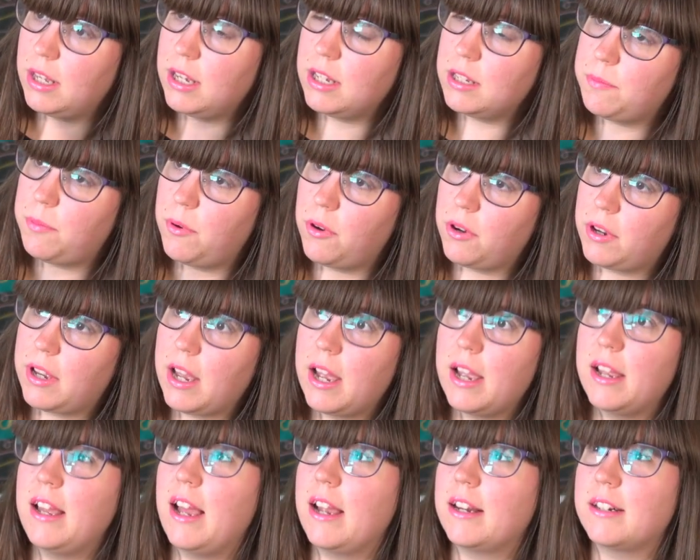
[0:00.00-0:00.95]
this book
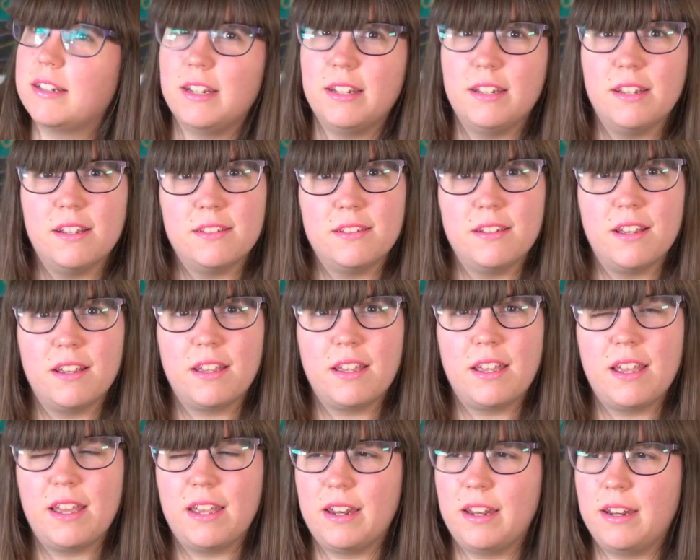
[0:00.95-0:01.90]
actually does
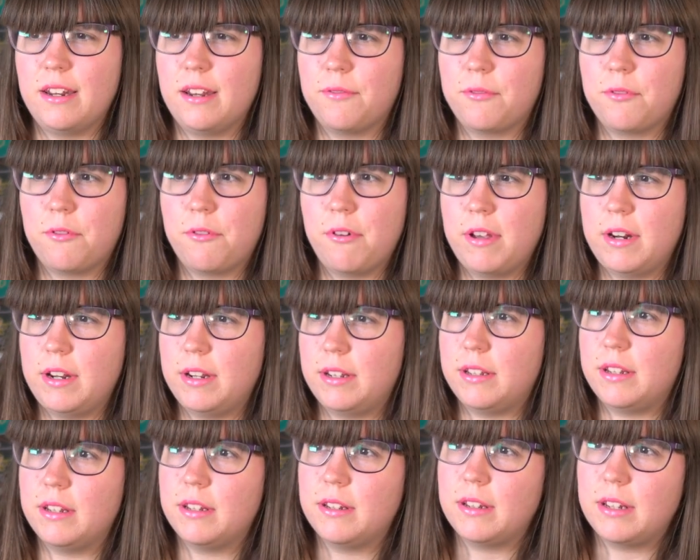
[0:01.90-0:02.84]
not get enough
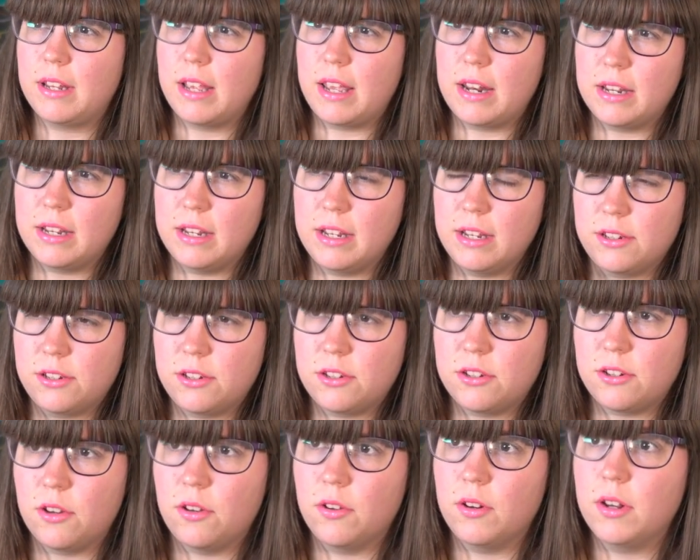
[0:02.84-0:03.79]
credit that it
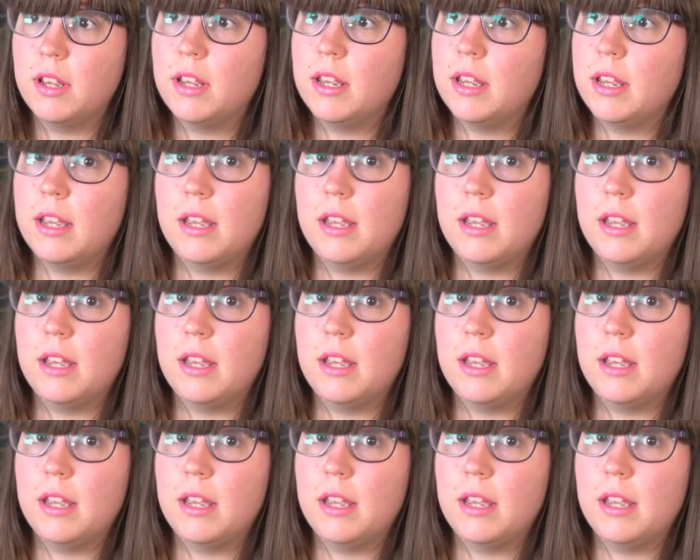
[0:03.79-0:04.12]
should.